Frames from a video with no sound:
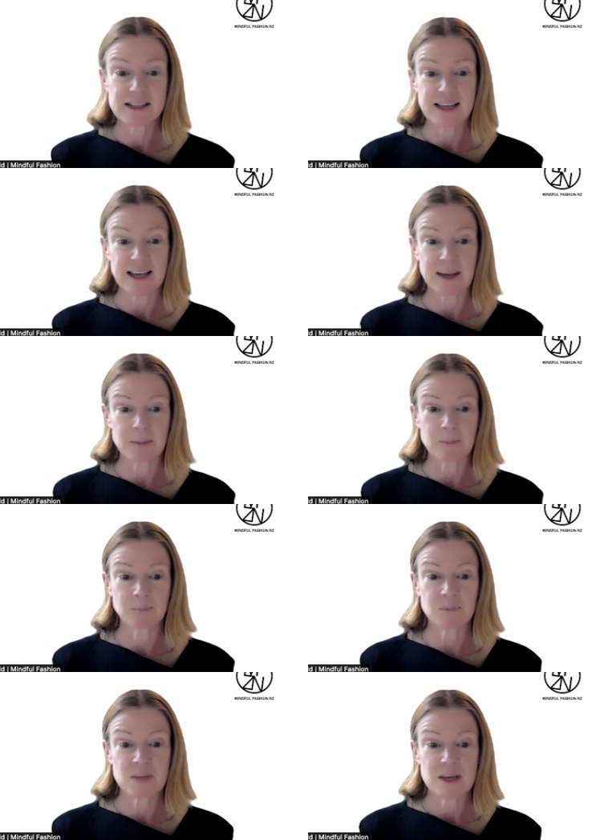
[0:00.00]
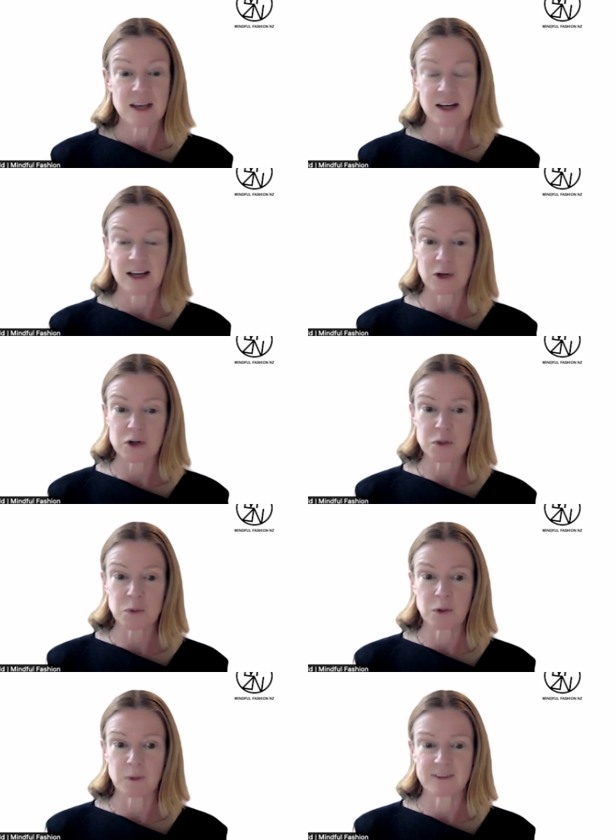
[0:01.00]
And I got to
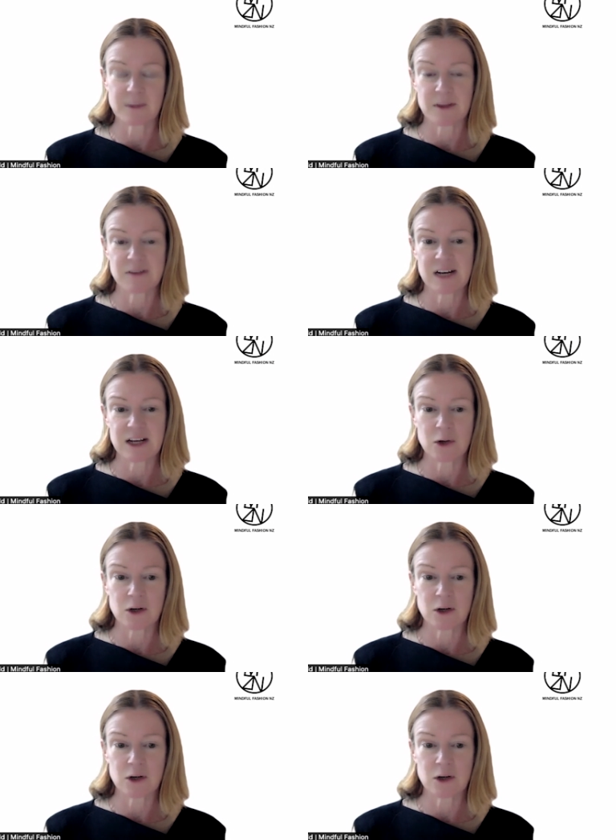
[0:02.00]
work with some of the really